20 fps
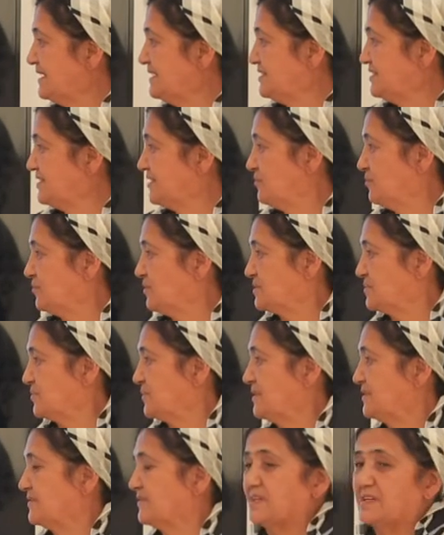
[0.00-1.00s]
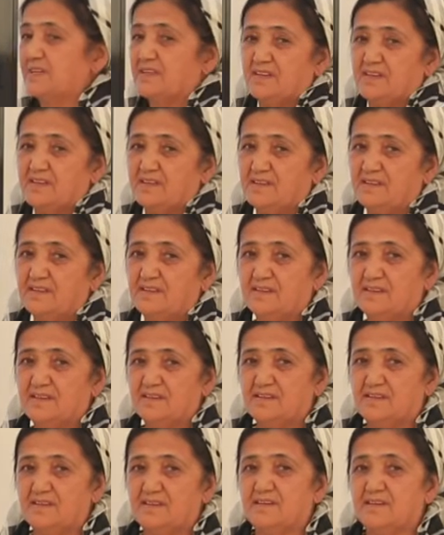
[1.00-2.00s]
action was wearing.
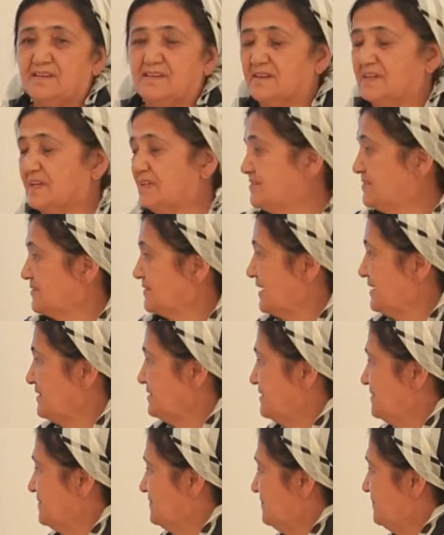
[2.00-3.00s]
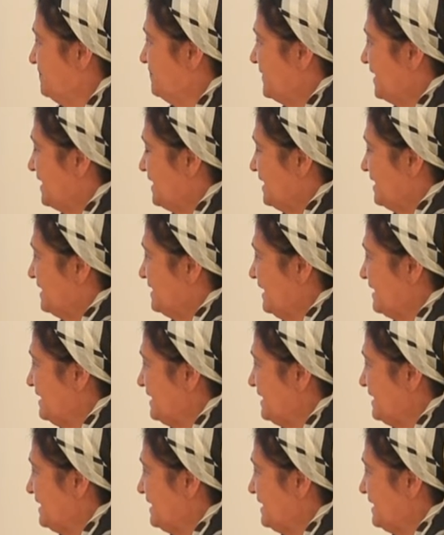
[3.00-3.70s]
That's right. The